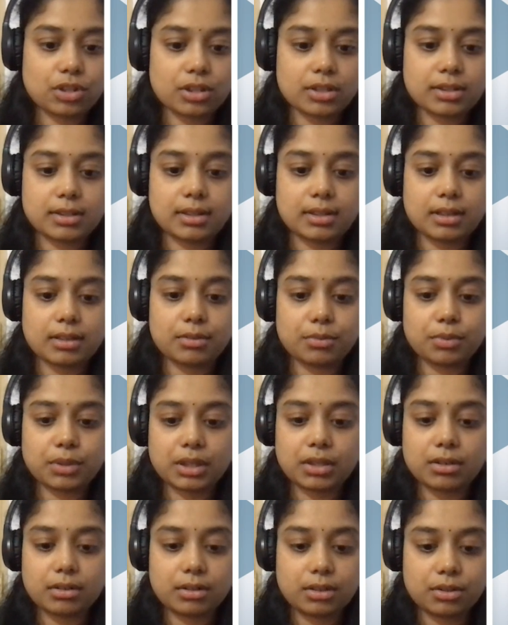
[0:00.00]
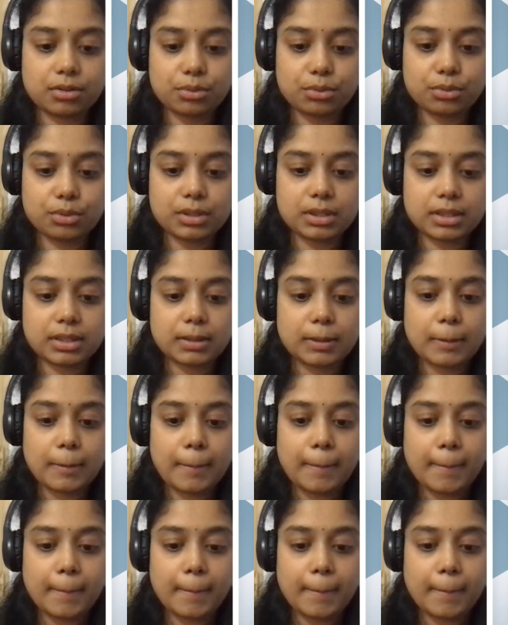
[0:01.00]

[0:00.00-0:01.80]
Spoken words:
just that we're going to use